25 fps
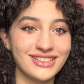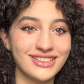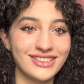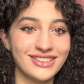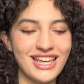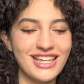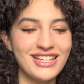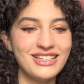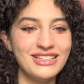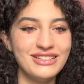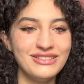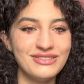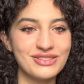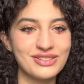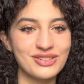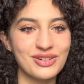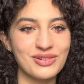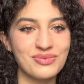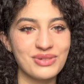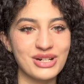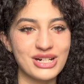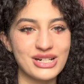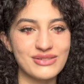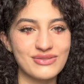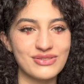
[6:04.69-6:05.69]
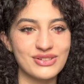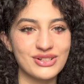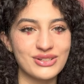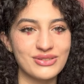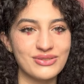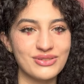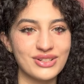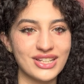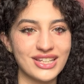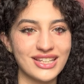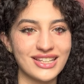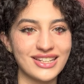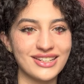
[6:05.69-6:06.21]
Thank you so much for
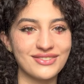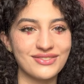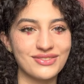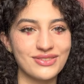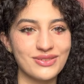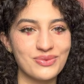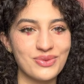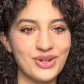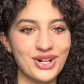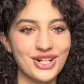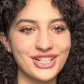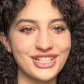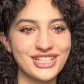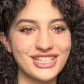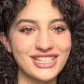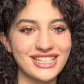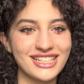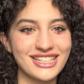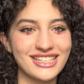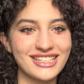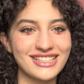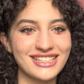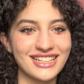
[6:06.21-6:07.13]
tuning in if you watch this,